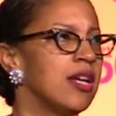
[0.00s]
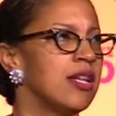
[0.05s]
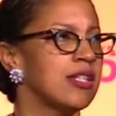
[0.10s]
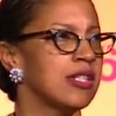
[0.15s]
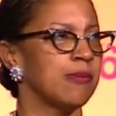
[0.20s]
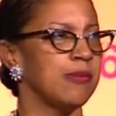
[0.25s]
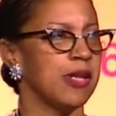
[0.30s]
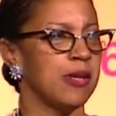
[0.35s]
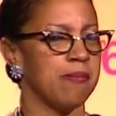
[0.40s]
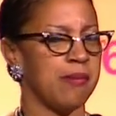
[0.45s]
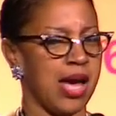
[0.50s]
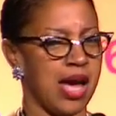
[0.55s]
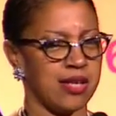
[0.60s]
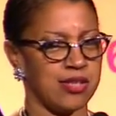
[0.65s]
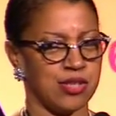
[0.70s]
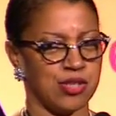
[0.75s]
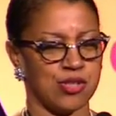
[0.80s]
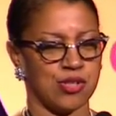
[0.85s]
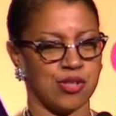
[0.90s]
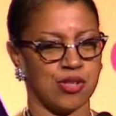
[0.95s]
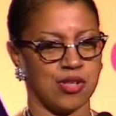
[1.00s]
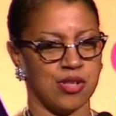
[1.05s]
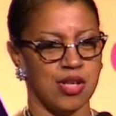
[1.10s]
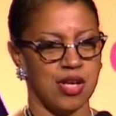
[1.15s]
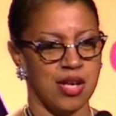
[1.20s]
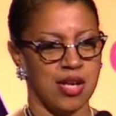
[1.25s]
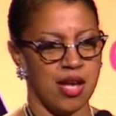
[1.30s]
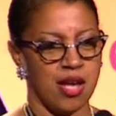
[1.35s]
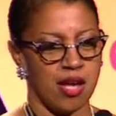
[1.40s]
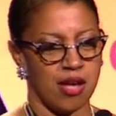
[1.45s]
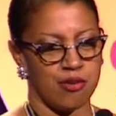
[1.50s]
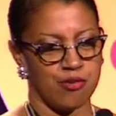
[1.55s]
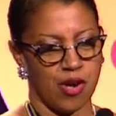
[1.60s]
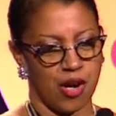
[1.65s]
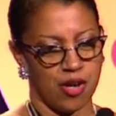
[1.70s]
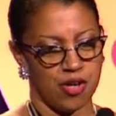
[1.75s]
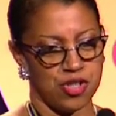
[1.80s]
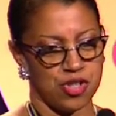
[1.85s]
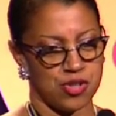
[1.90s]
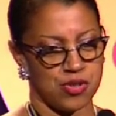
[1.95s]
to be a master of
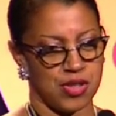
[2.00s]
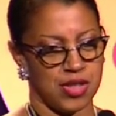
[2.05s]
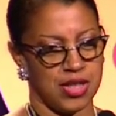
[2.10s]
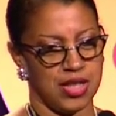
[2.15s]
archery?